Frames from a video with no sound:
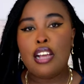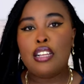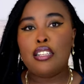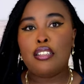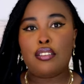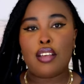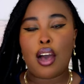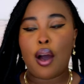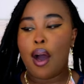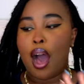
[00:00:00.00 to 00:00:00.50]

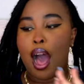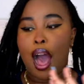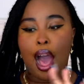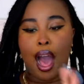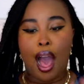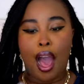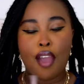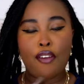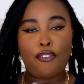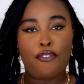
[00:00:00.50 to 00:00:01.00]
So
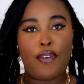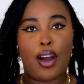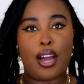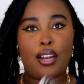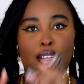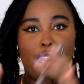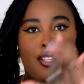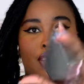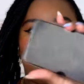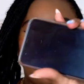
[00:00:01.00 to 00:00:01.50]
I
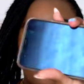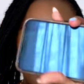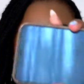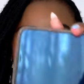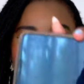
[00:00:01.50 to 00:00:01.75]
finally got